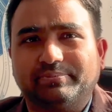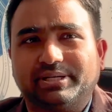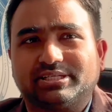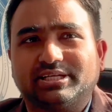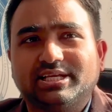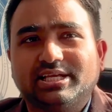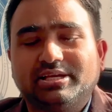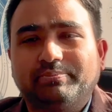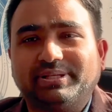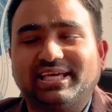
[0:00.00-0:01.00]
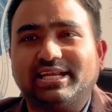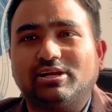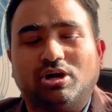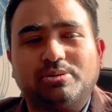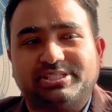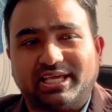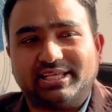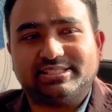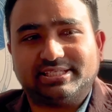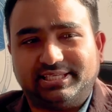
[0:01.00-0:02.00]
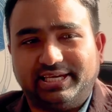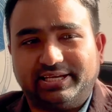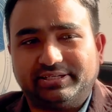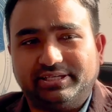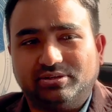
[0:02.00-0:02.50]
but there are a lot of challenges here.